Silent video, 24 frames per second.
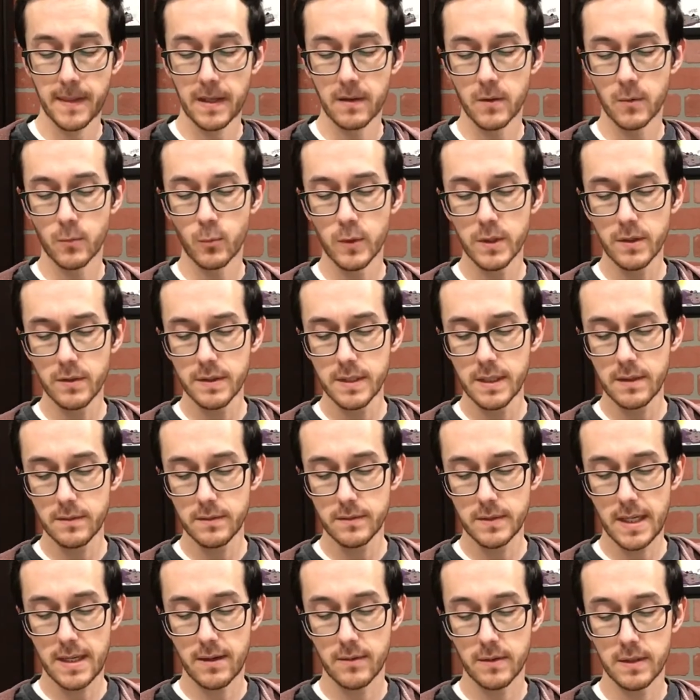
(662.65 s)
Will knelt
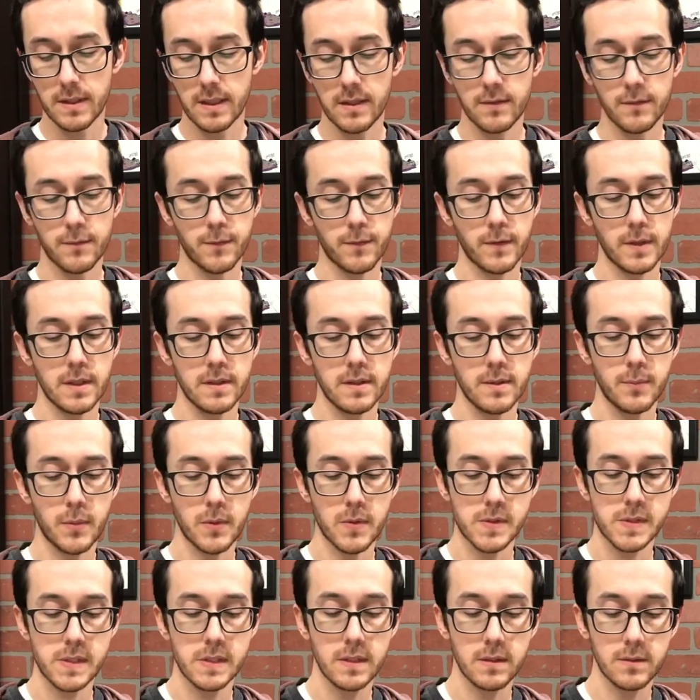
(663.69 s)
down in front of the
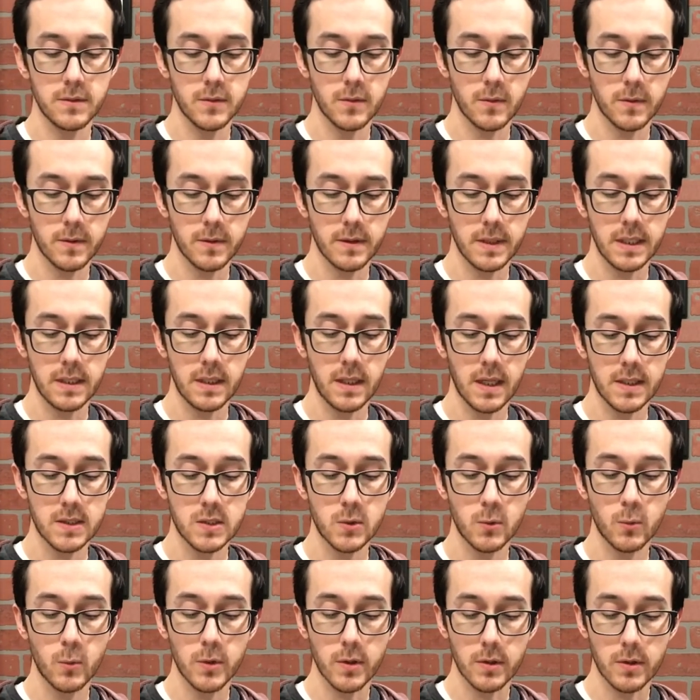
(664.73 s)
personnel door and got to
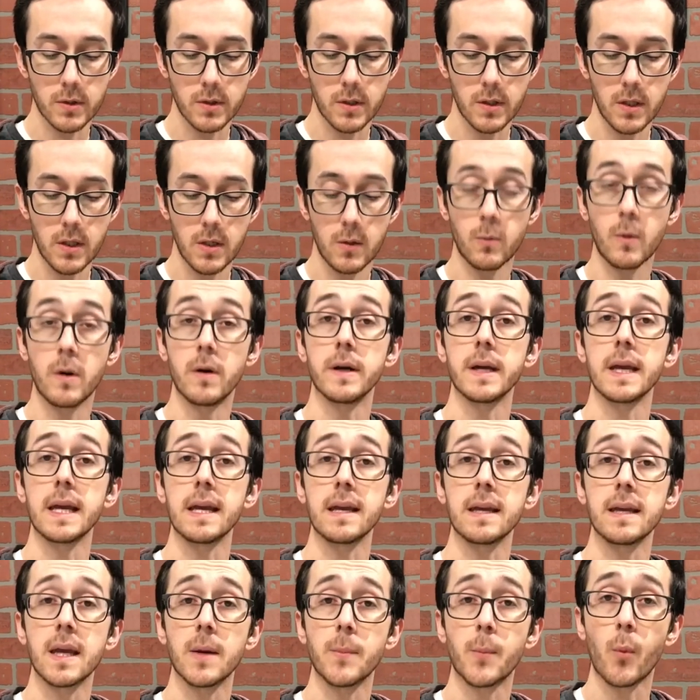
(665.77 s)
work while Hank
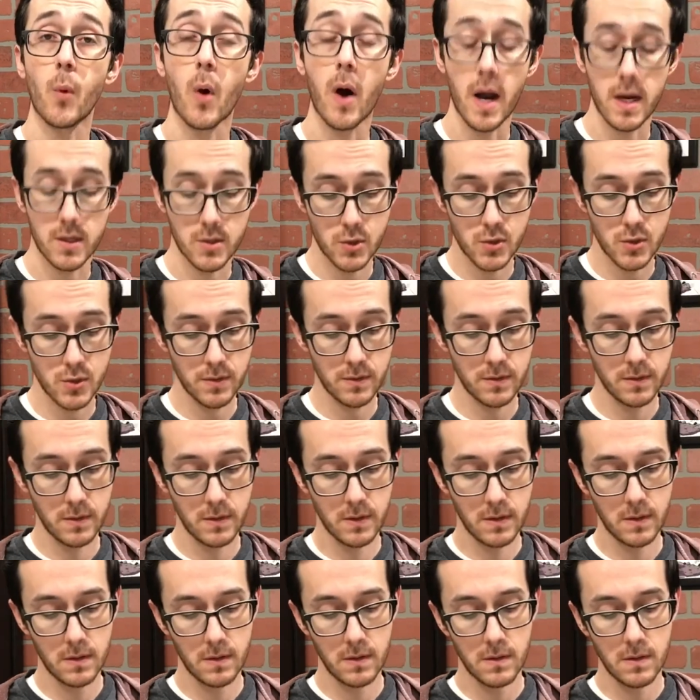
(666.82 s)
kept watch.
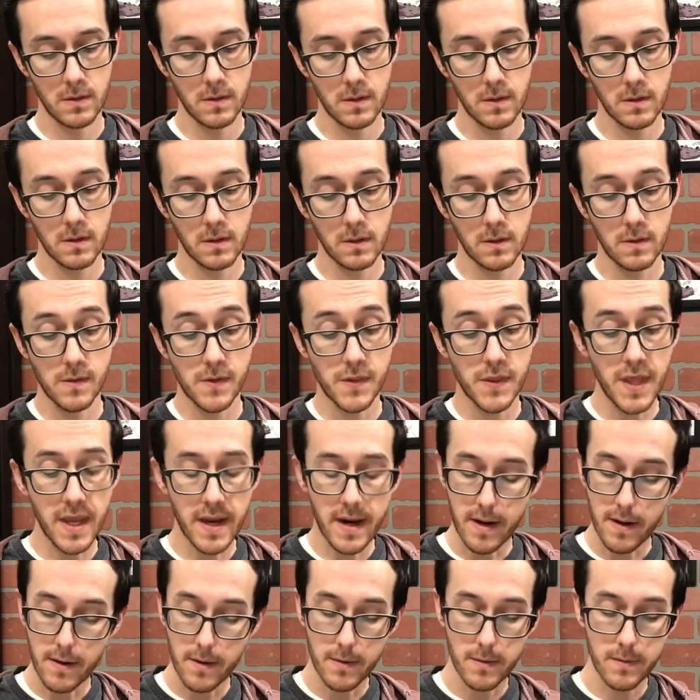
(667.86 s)

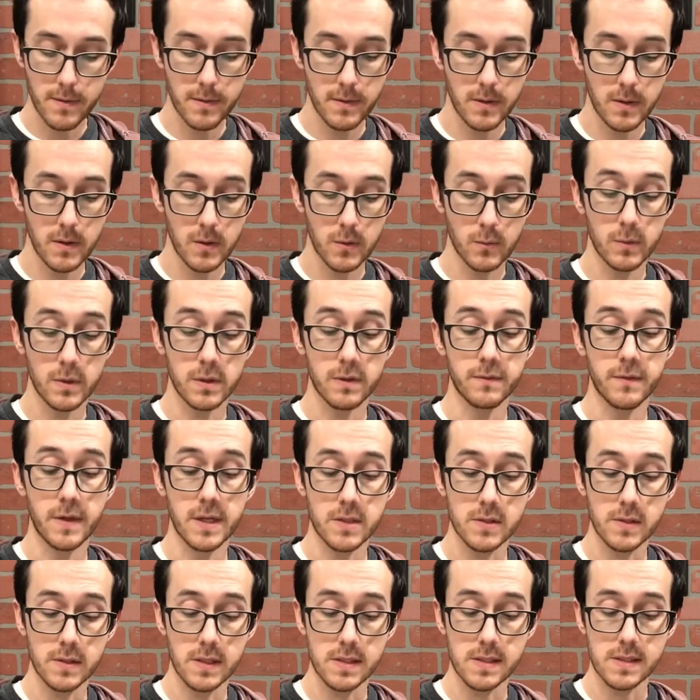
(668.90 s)
"There," Will
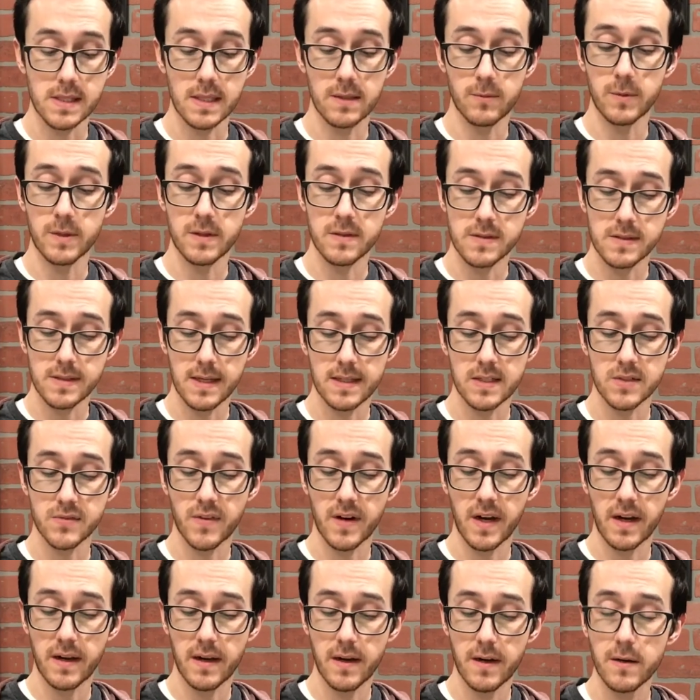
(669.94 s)
eventually said with a satisfied
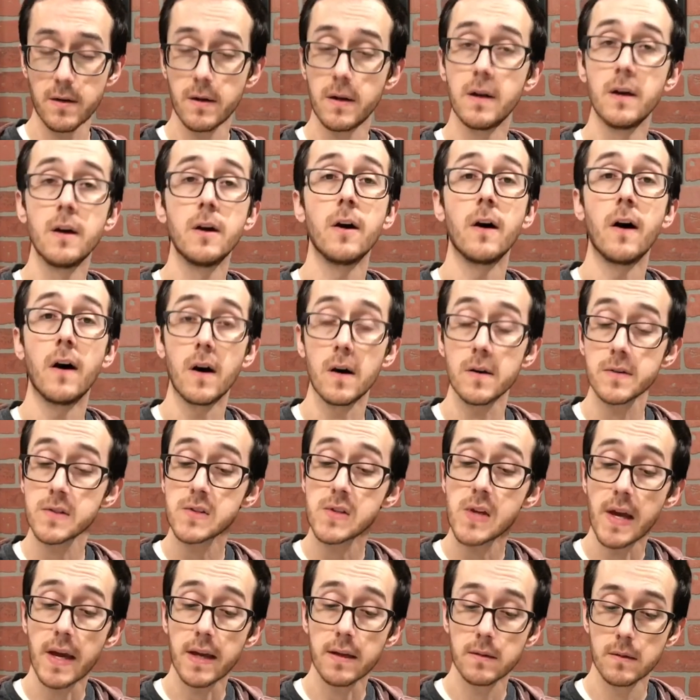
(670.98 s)
air. "All
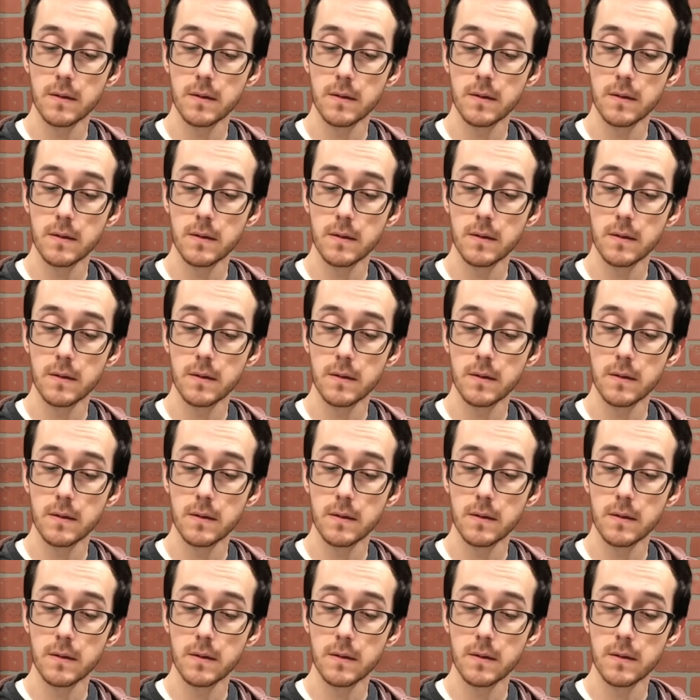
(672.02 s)
set."